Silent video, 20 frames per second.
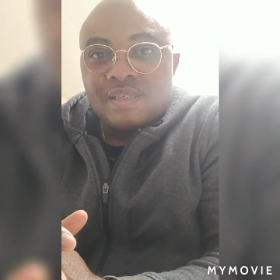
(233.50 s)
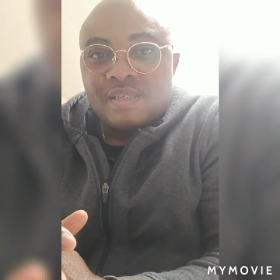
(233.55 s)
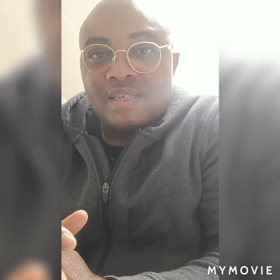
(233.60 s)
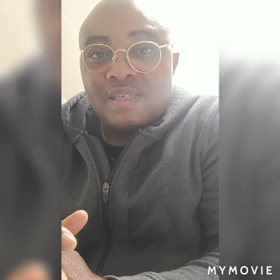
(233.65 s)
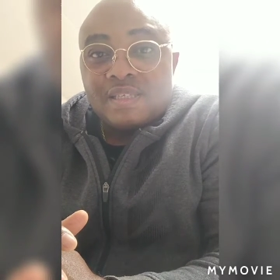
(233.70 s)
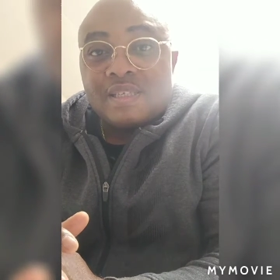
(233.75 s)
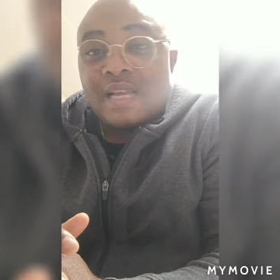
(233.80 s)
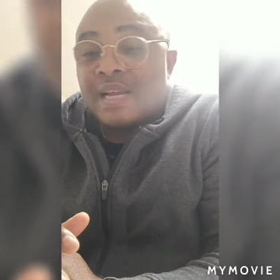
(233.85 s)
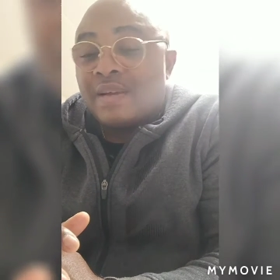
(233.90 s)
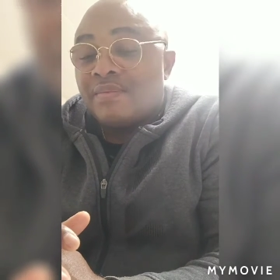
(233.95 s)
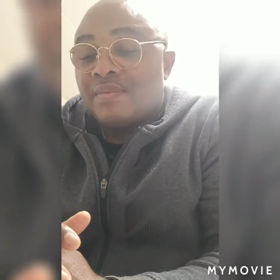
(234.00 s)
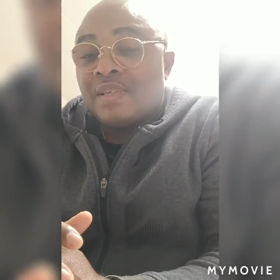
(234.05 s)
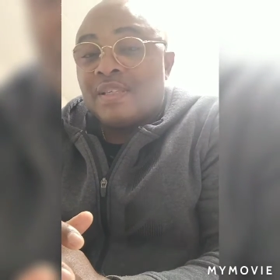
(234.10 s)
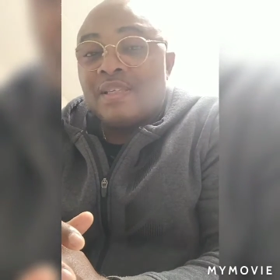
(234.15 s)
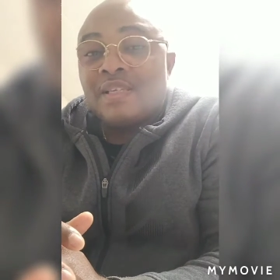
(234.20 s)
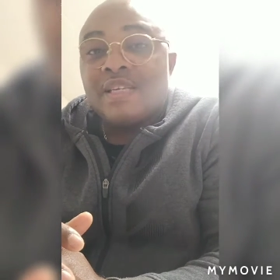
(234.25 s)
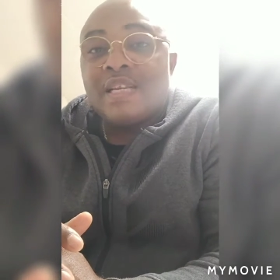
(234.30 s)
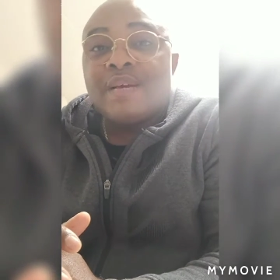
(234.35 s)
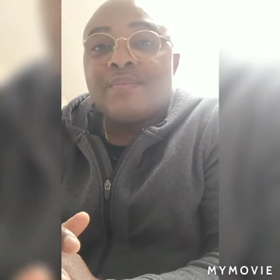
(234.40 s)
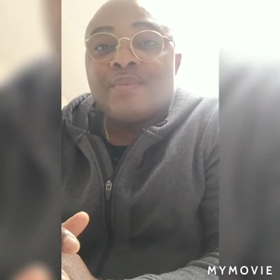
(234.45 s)
This time
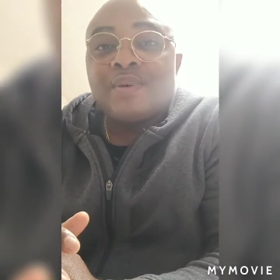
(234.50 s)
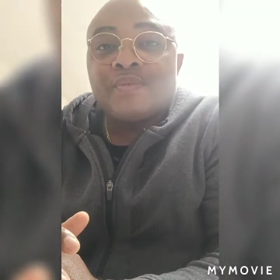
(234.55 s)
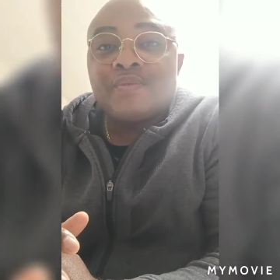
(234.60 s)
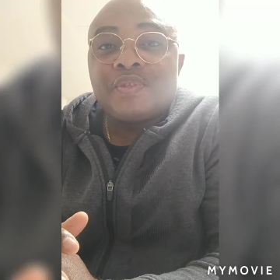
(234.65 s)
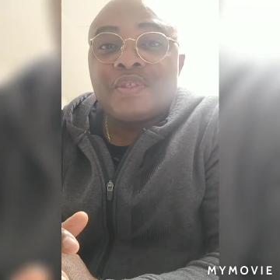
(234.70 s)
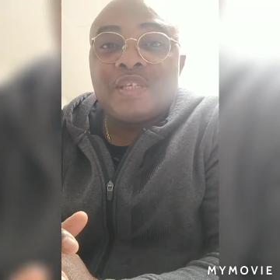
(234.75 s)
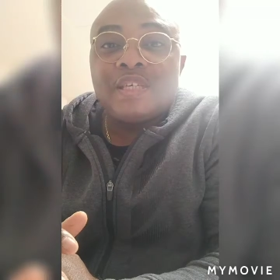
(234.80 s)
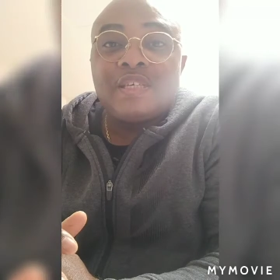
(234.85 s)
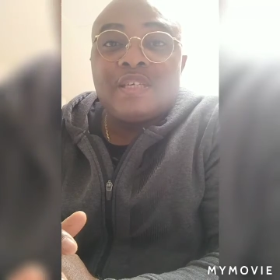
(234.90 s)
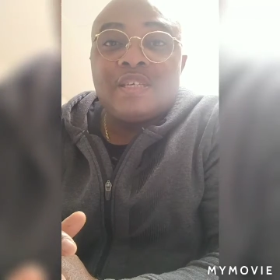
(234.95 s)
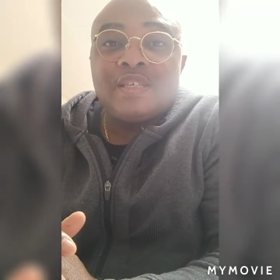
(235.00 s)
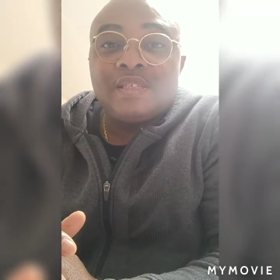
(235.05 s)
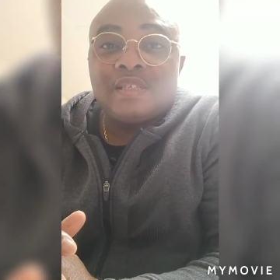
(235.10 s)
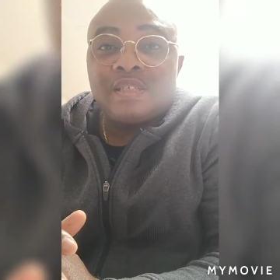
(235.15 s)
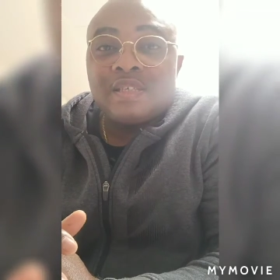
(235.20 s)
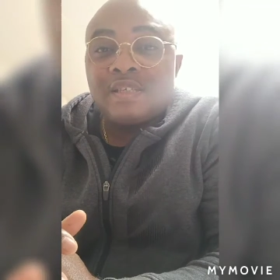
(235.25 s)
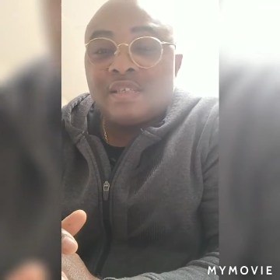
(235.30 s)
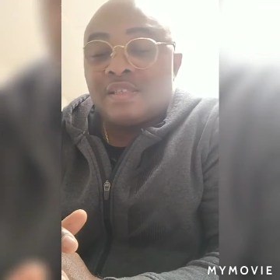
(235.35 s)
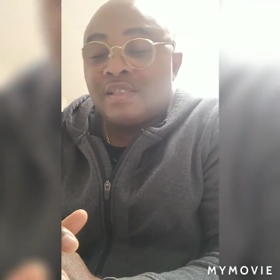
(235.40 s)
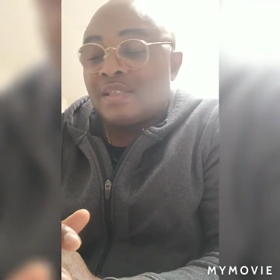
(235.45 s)
in the name of
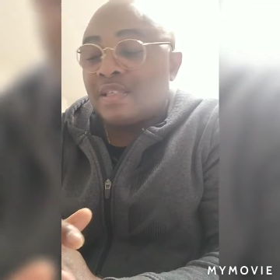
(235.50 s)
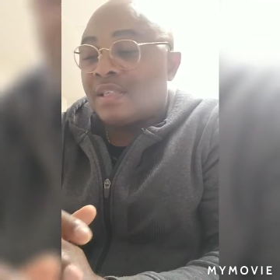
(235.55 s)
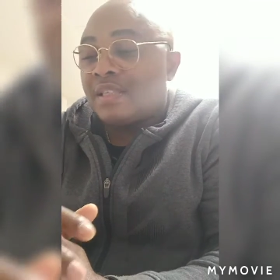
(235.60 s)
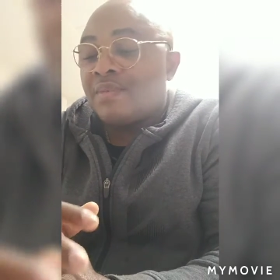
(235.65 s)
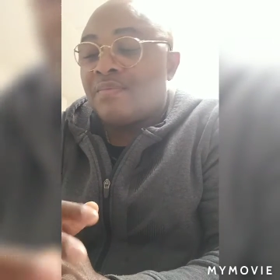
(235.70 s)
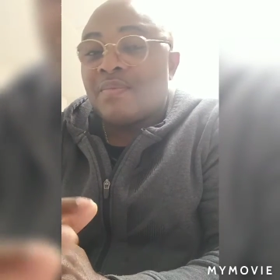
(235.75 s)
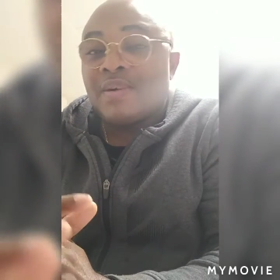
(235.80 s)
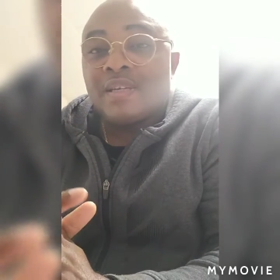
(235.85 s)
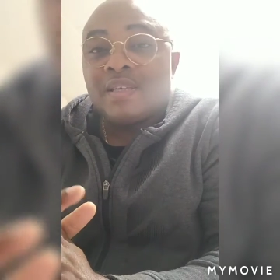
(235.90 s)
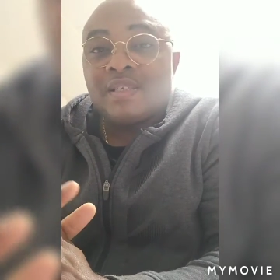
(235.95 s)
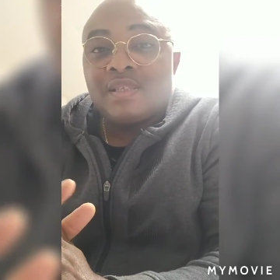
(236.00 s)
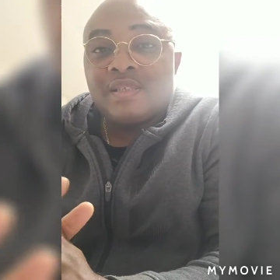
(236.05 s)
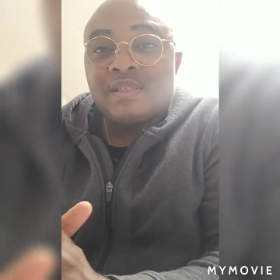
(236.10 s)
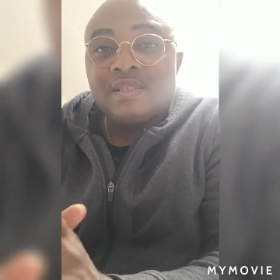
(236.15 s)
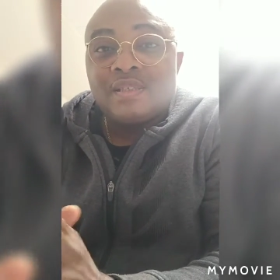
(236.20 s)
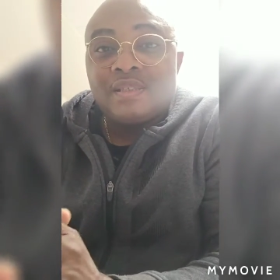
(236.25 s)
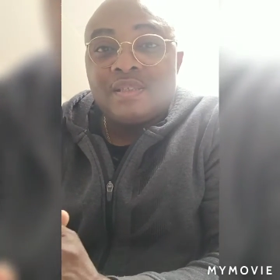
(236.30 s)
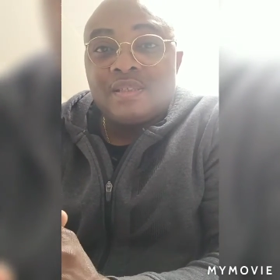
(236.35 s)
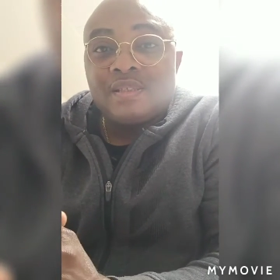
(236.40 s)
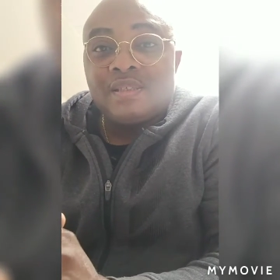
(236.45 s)
Shettima,
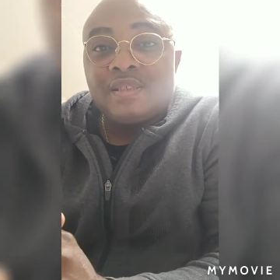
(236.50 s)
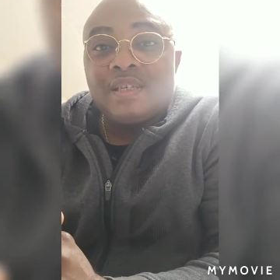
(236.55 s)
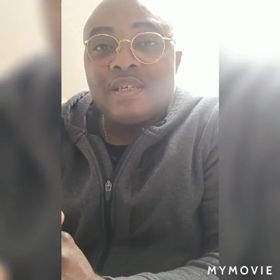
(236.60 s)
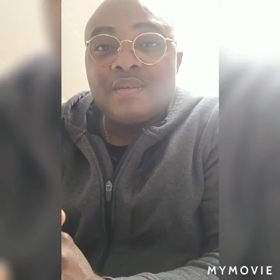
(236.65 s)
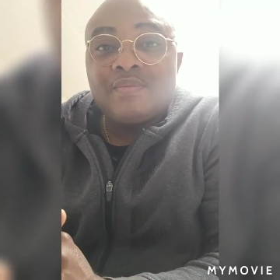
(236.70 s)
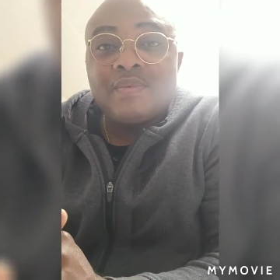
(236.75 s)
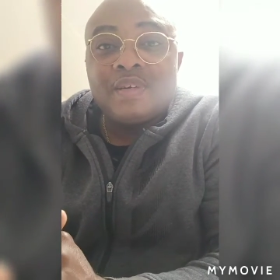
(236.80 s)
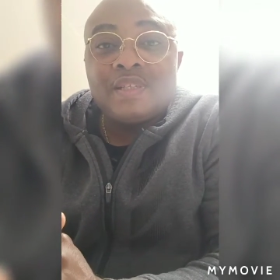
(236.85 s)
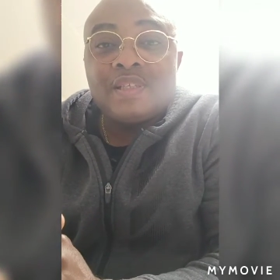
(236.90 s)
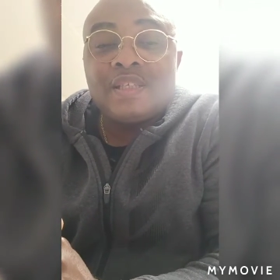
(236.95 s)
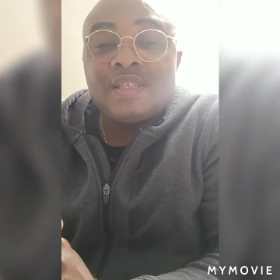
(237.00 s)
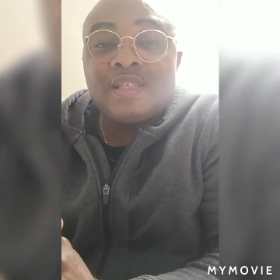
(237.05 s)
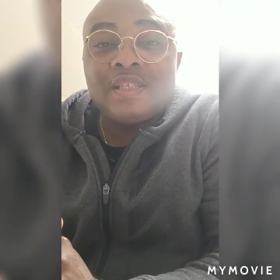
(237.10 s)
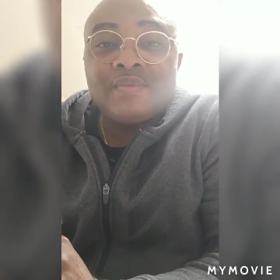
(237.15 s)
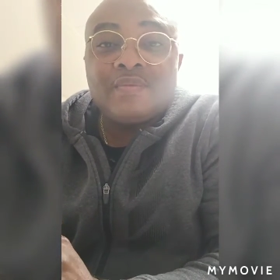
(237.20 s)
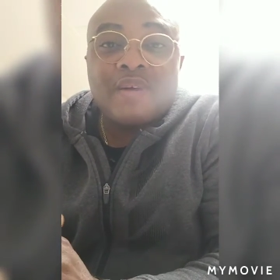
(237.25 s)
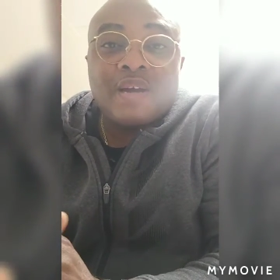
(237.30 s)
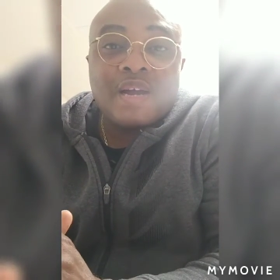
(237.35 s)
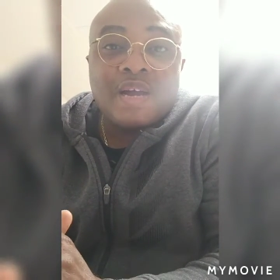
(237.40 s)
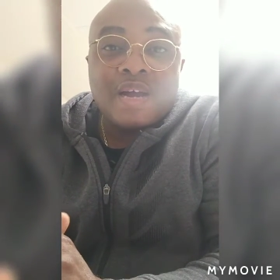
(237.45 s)
Yerimo
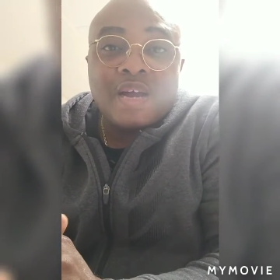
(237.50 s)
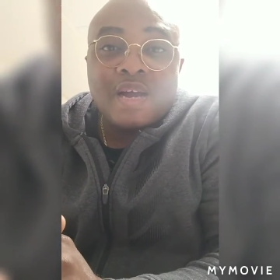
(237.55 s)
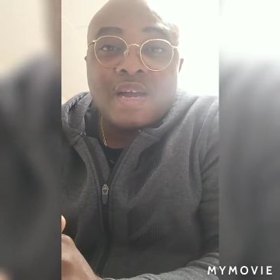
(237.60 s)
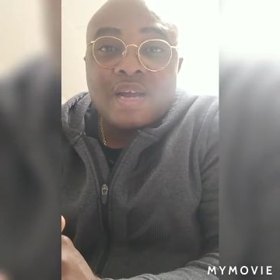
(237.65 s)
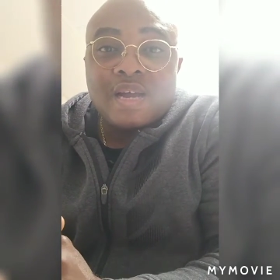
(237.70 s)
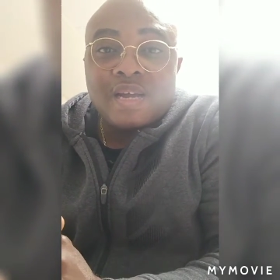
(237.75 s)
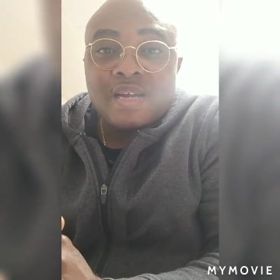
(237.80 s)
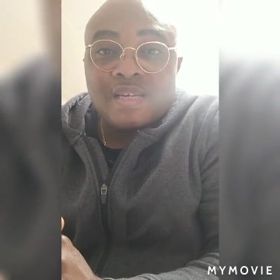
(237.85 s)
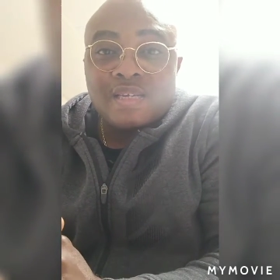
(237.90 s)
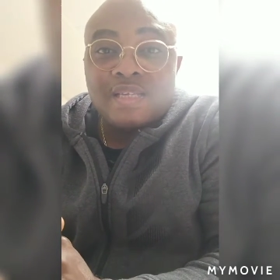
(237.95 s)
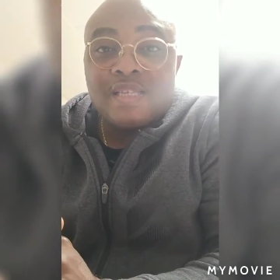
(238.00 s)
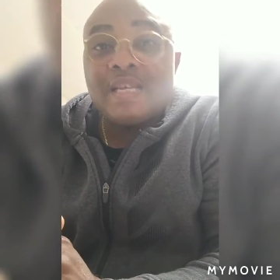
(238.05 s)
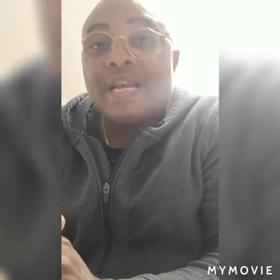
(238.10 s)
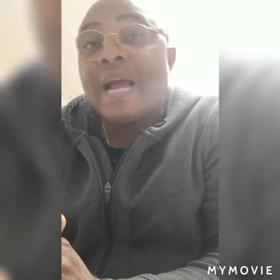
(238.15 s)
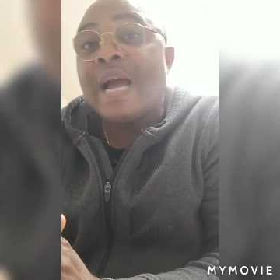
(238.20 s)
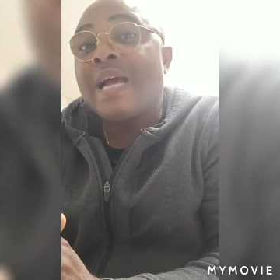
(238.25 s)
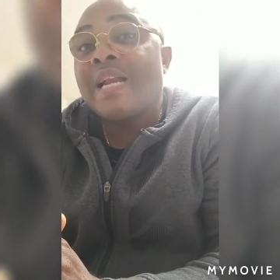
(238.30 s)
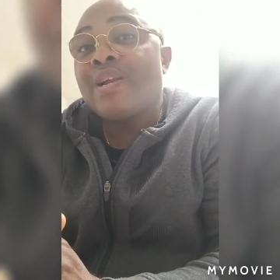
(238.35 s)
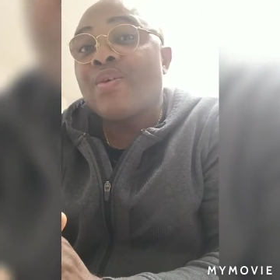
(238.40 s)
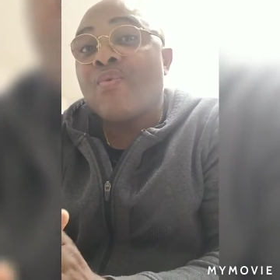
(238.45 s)
Shettima, the
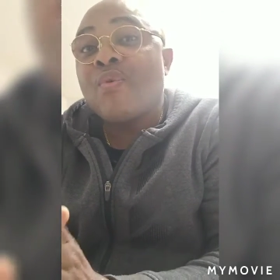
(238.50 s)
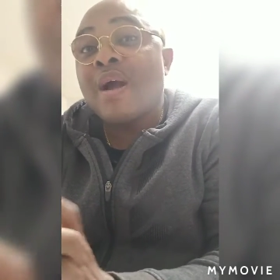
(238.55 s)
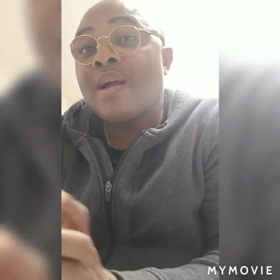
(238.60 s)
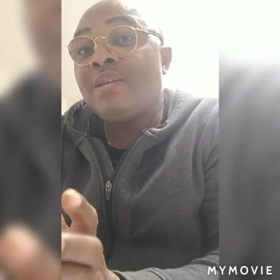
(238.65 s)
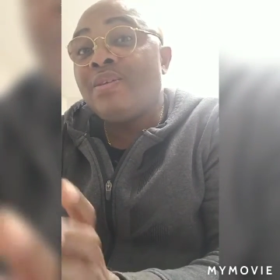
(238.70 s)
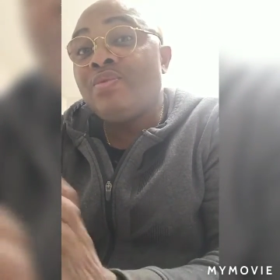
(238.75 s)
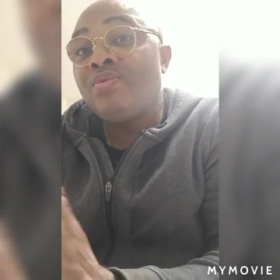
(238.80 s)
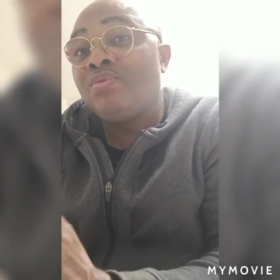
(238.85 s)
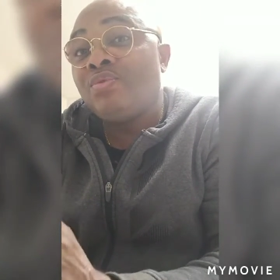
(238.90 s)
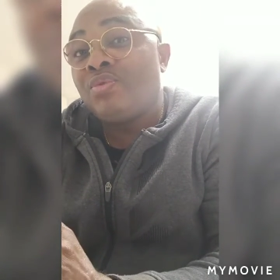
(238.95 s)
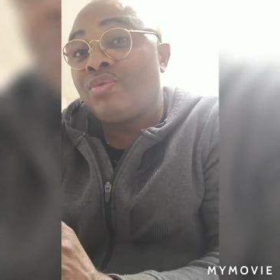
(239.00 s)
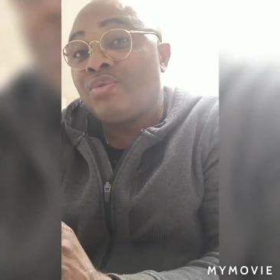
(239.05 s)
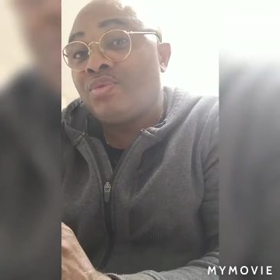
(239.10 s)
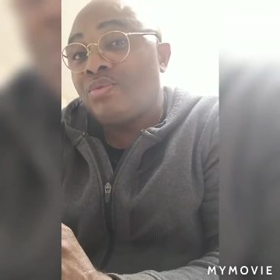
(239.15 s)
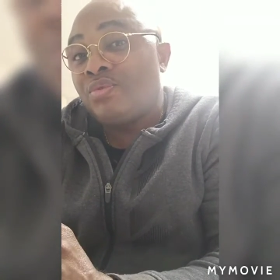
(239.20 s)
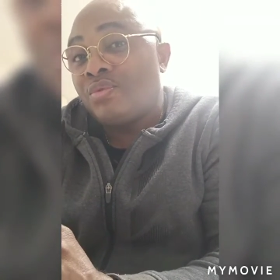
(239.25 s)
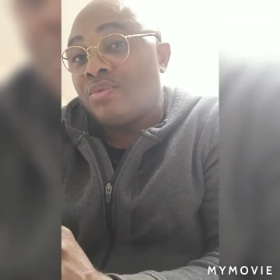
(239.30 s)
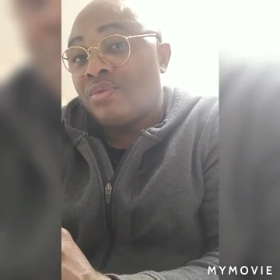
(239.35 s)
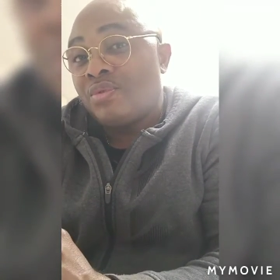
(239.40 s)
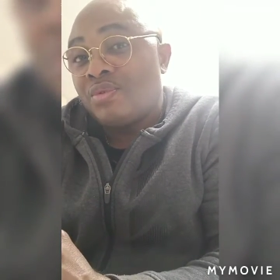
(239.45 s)
Arewa youth,